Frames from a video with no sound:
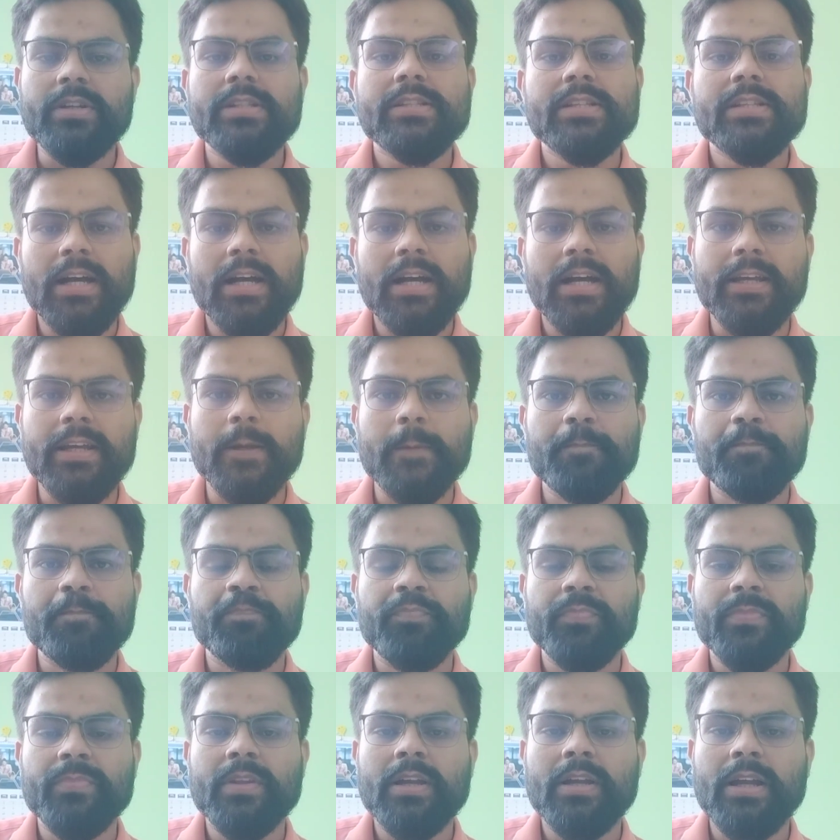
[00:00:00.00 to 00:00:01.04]
is high.
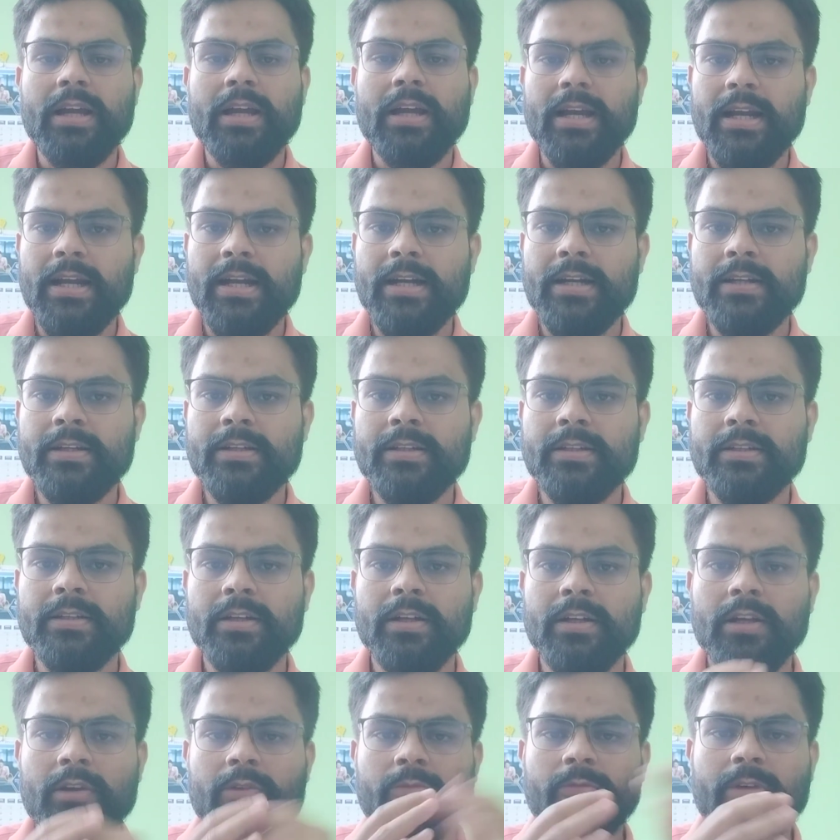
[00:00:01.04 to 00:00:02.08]
And
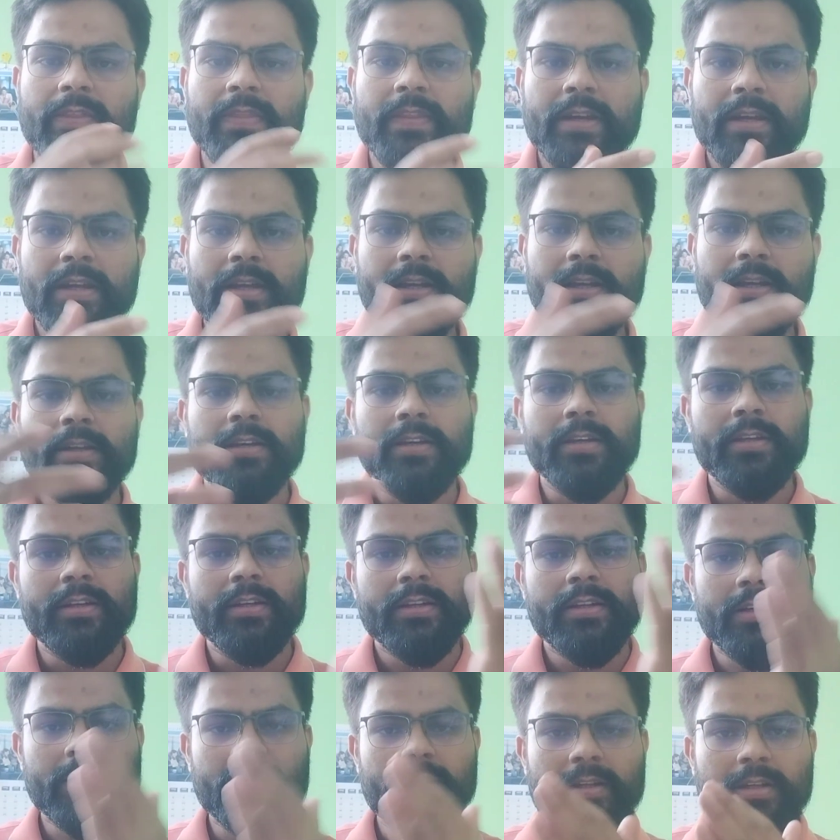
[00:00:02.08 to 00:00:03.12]
when they
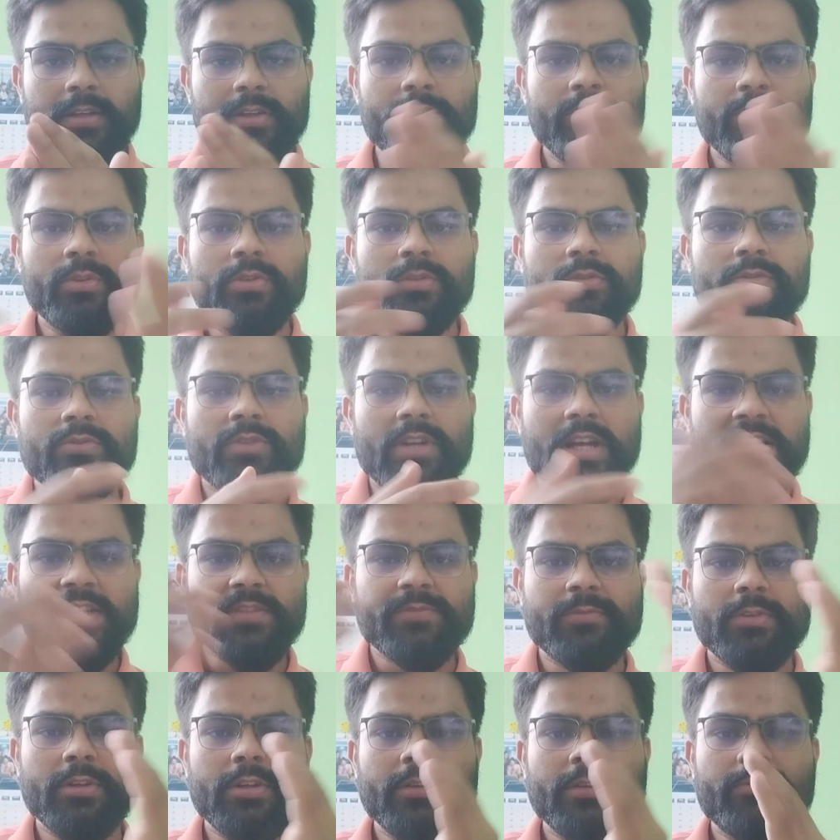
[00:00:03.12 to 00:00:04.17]

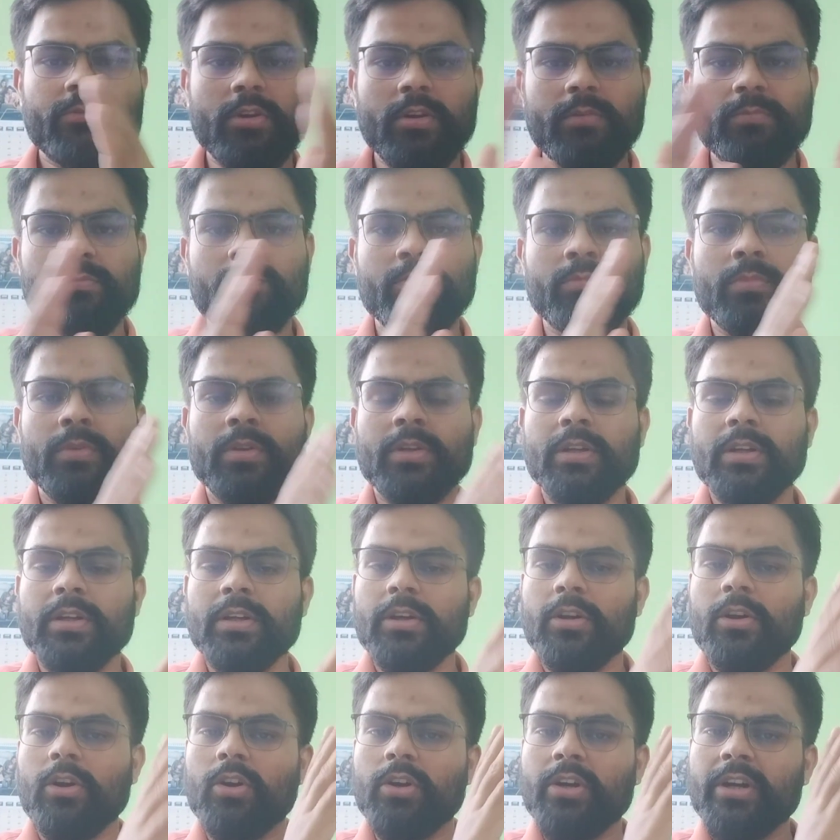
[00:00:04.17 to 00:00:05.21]
transferred from
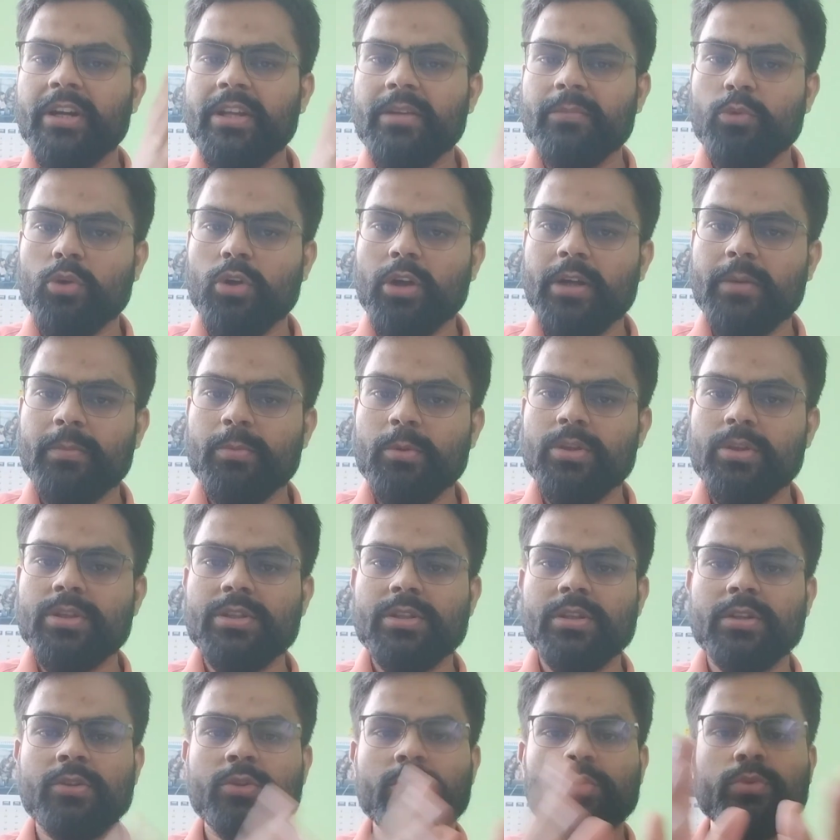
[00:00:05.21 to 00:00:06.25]
already employed
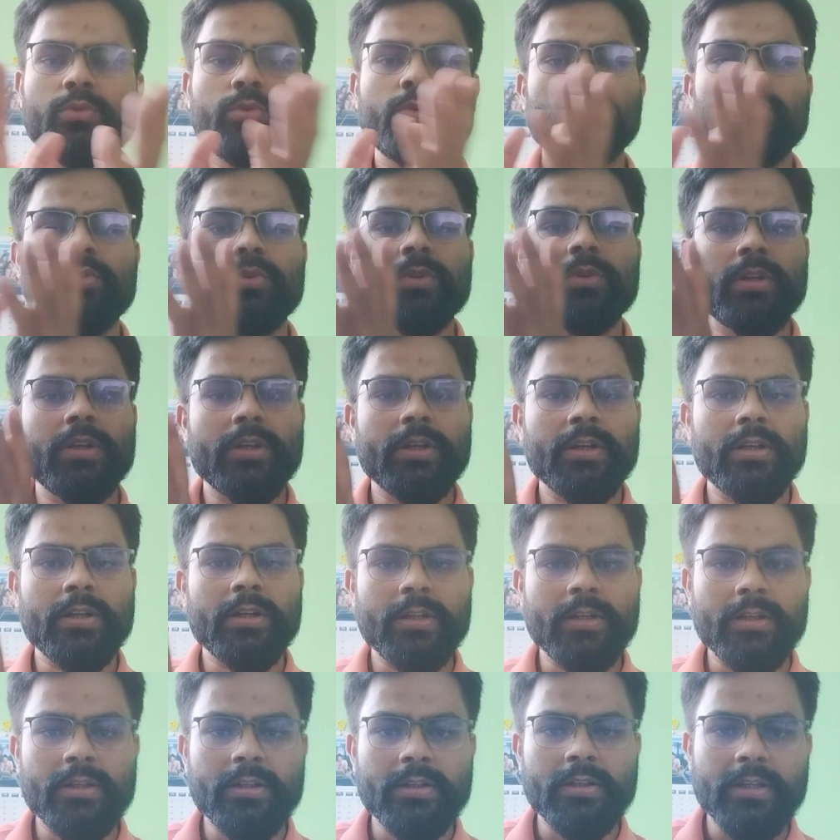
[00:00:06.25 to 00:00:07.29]
position to
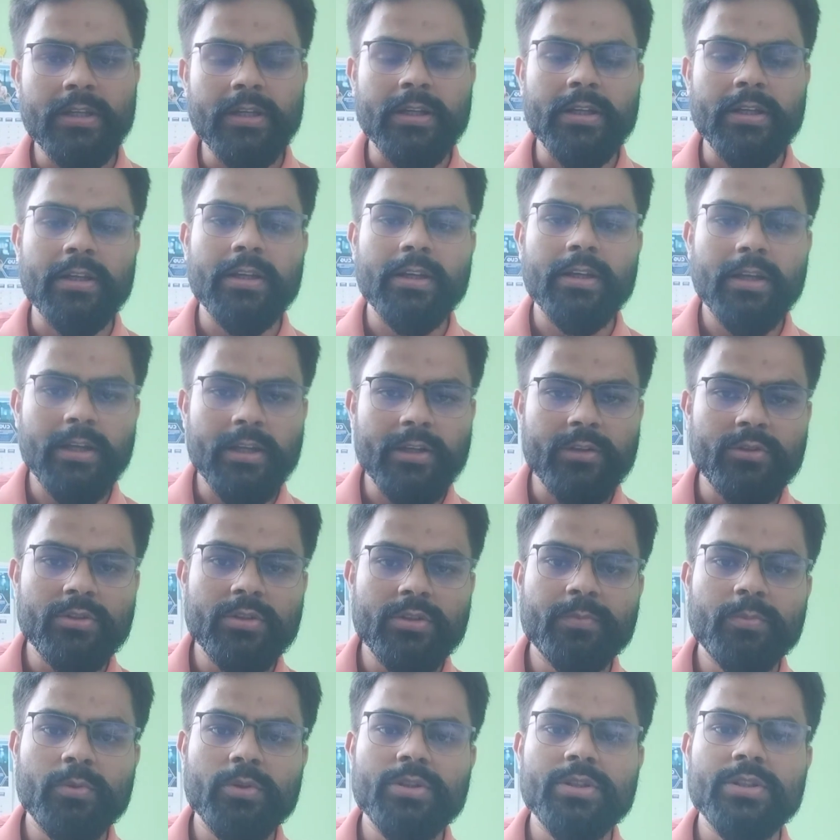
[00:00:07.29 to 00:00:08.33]

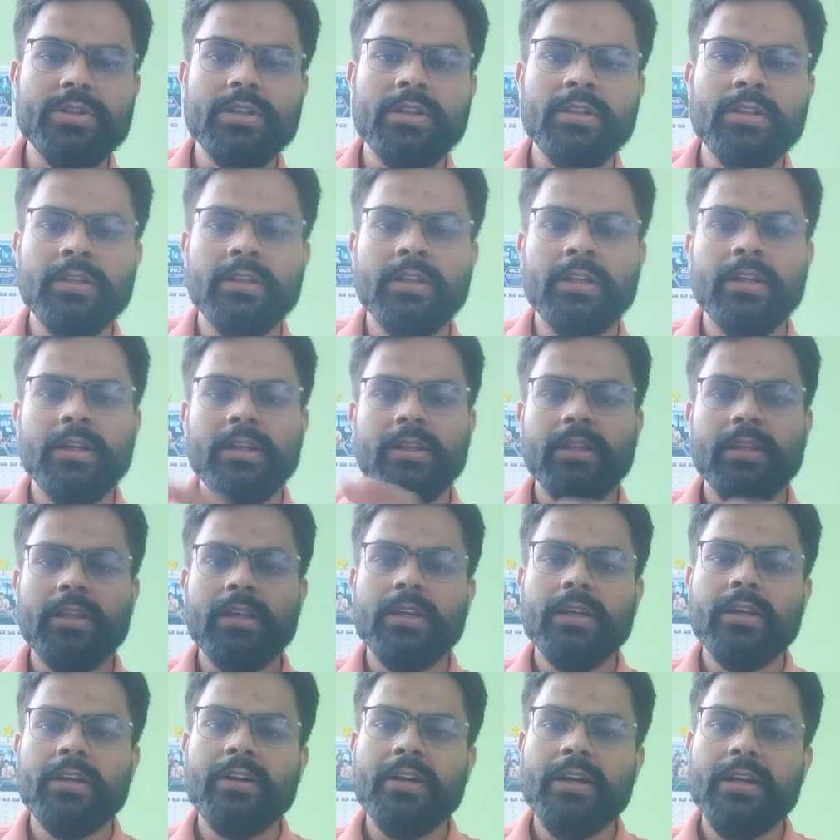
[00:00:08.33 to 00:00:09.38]
another position,
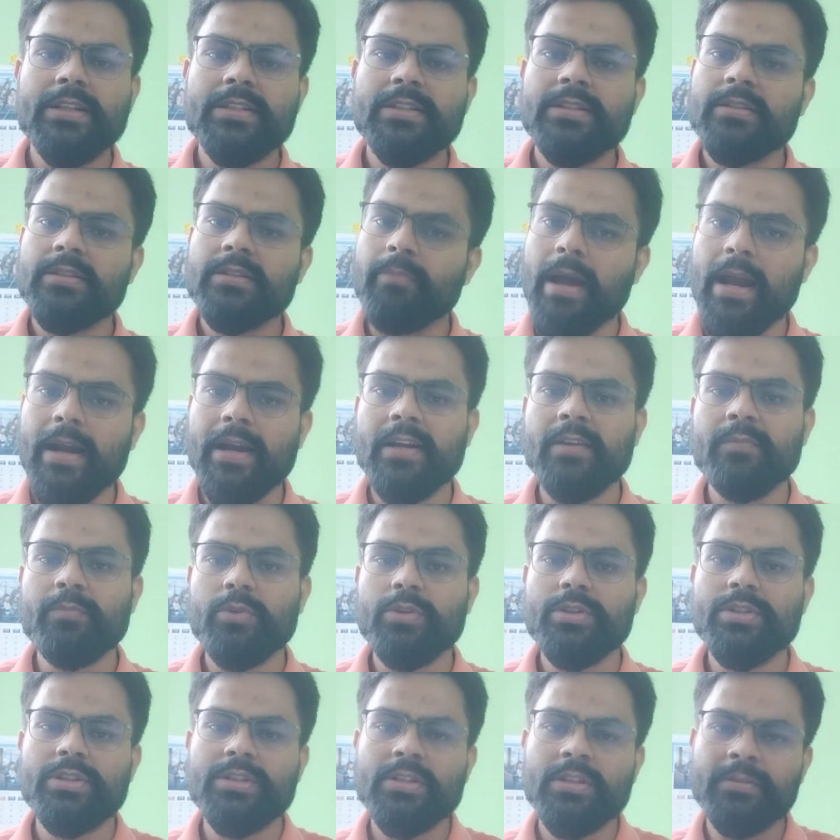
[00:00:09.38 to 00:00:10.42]
they creates back-end
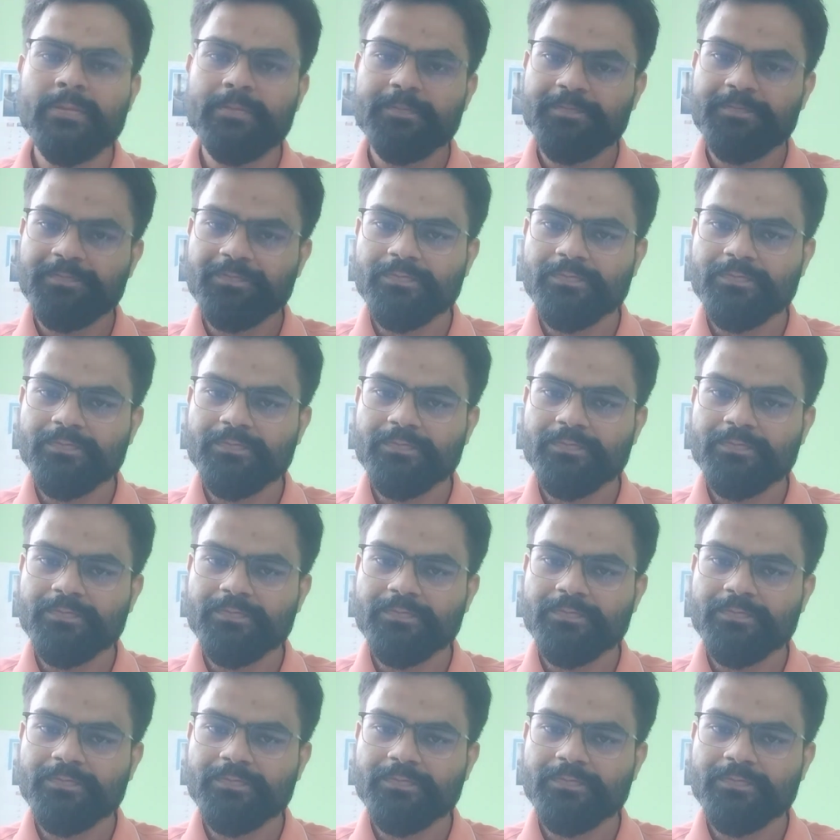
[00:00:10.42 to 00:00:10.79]
position